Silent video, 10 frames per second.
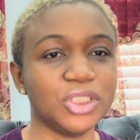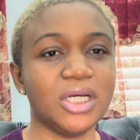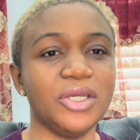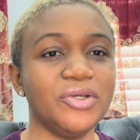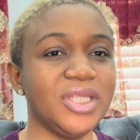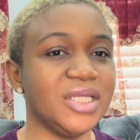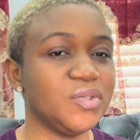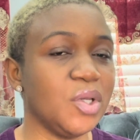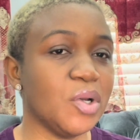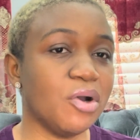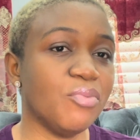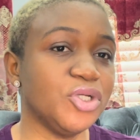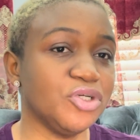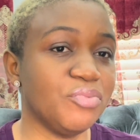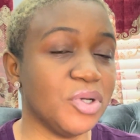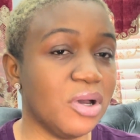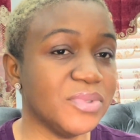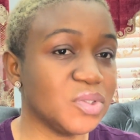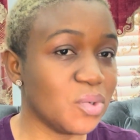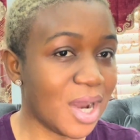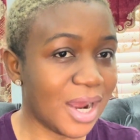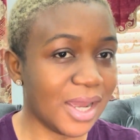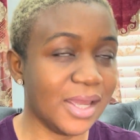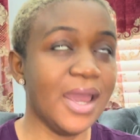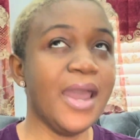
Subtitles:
your debt to income ratio becomes too high.